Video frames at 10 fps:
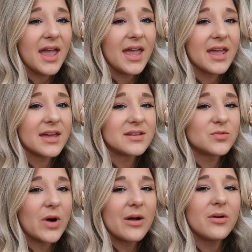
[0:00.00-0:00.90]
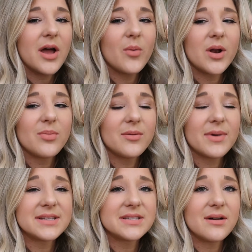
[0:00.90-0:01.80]
And why would I want to put
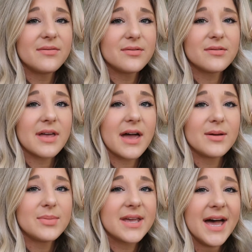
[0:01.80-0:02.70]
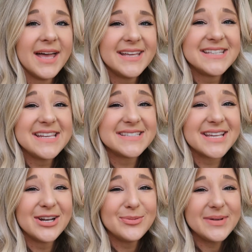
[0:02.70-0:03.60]
myself through that? Because he's
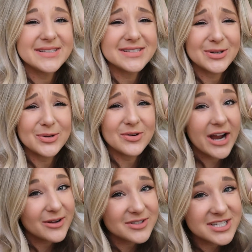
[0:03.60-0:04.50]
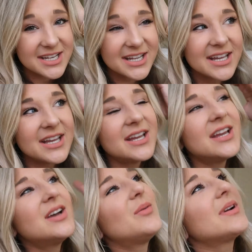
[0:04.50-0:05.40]
gonna be so grouchy
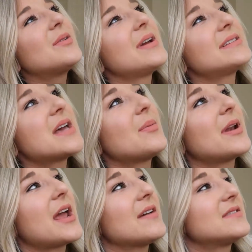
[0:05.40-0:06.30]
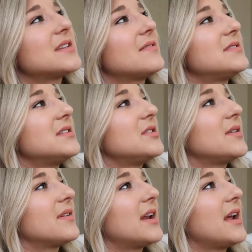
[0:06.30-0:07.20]
when he wakes up, and I have stuff to do.
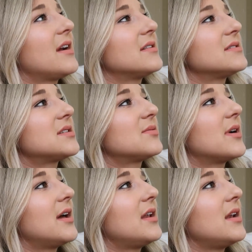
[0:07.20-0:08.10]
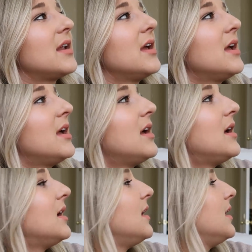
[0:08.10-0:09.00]
I've got errands to run
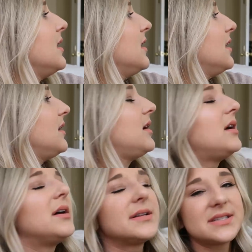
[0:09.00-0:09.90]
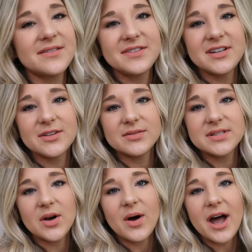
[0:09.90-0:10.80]
and stuff to do.
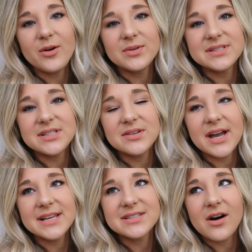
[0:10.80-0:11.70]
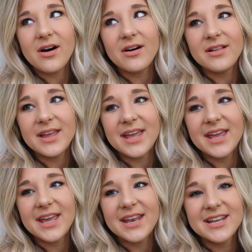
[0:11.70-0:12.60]
So I will see you guys all
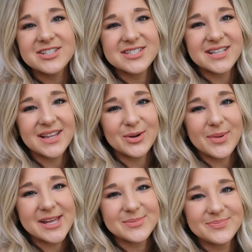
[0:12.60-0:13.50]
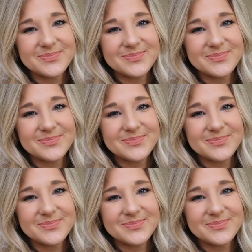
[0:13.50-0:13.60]
in just a little bit.